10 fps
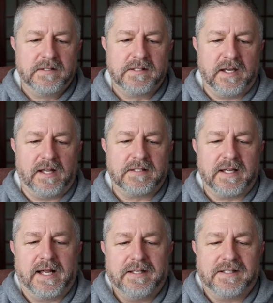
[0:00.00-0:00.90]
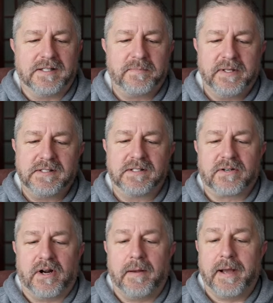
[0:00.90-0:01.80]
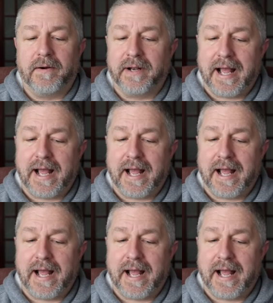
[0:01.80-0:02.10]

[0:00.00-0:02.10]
Sadi says, please describe how an